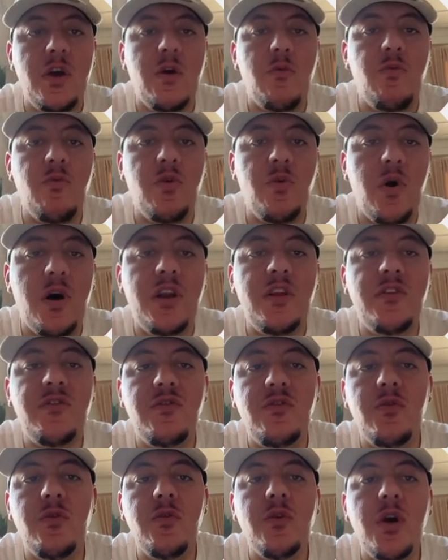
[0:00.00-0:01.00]
We want it
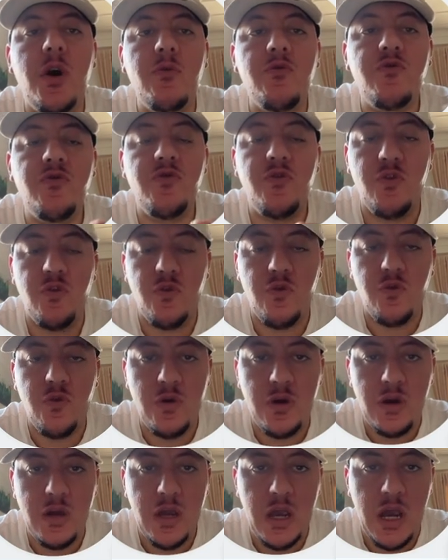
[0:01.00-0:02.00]
to go to
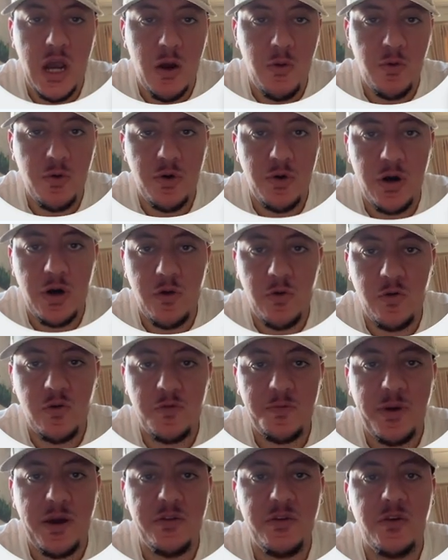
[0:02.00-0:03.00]
our
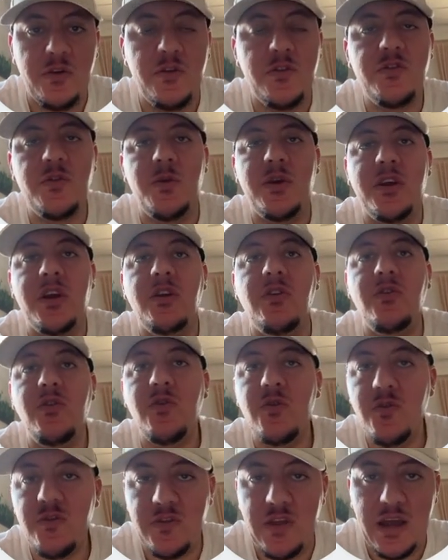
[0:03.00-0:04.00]
autoresponder so we can
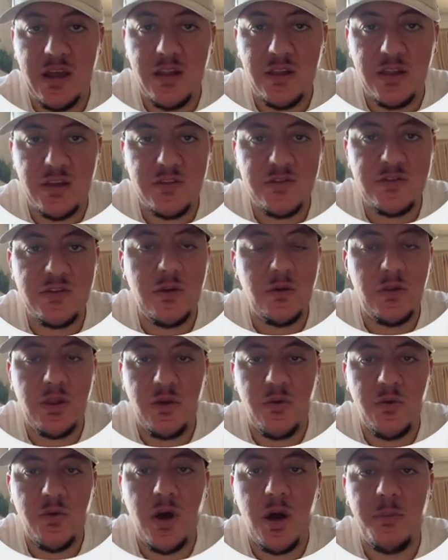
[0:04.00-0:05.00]
use that list
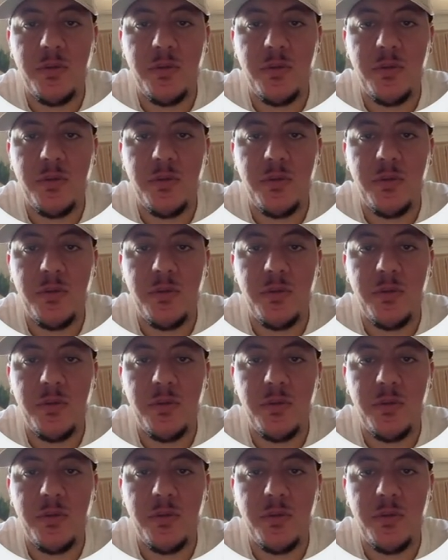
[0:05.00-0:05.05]
later on.